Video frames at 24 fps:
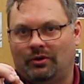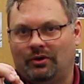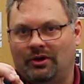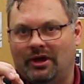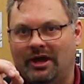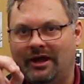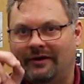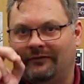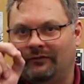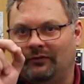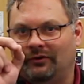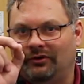
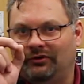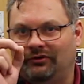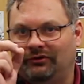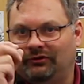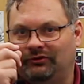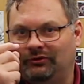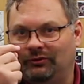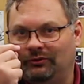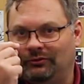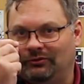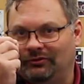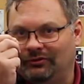every
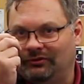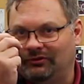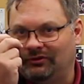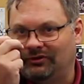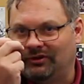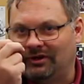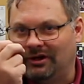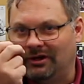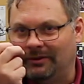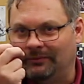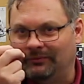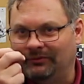student
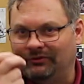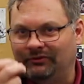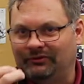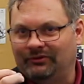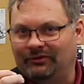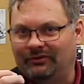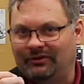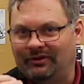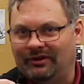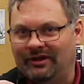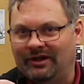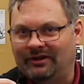comes
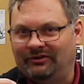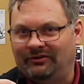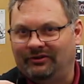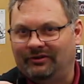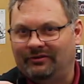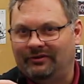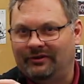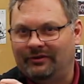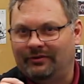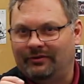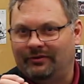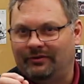to the idea
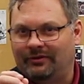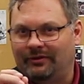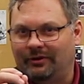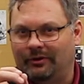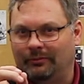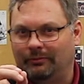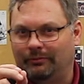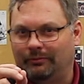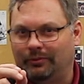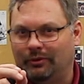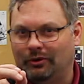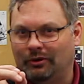that their
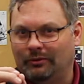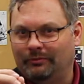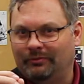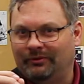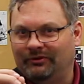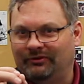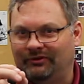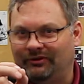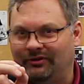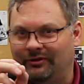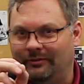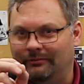
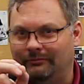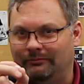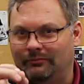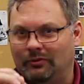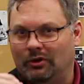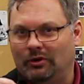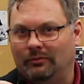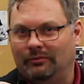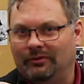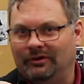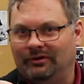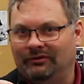purpose in the
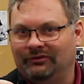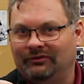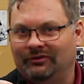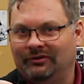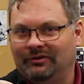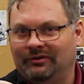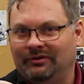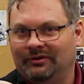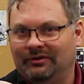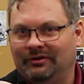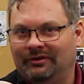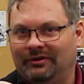moment
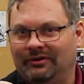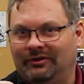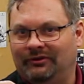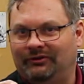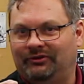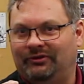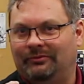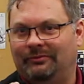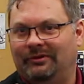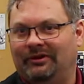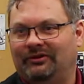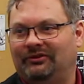is
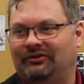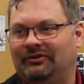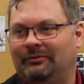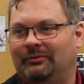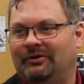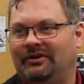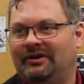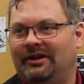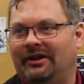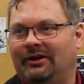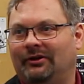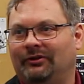to make
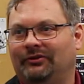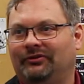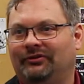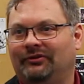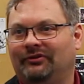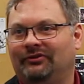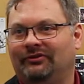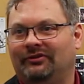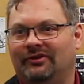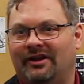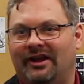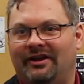someone
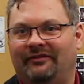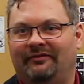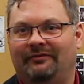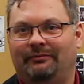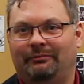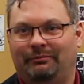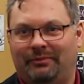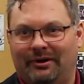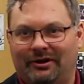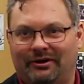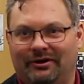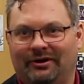else's life
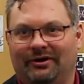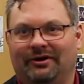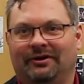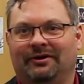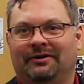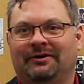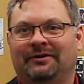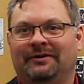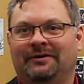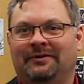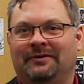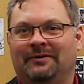better
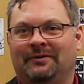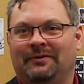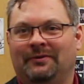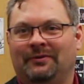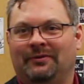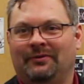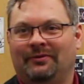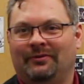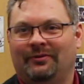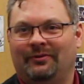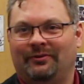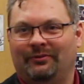
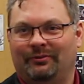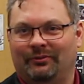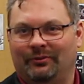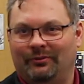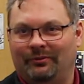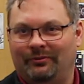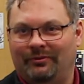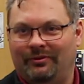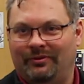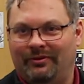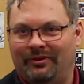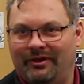
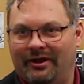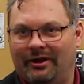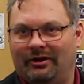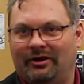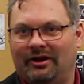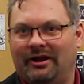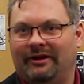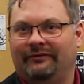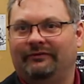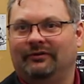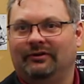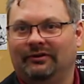through their
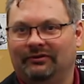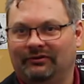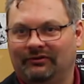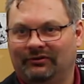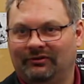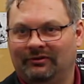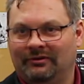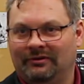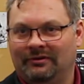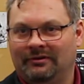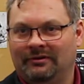efforts.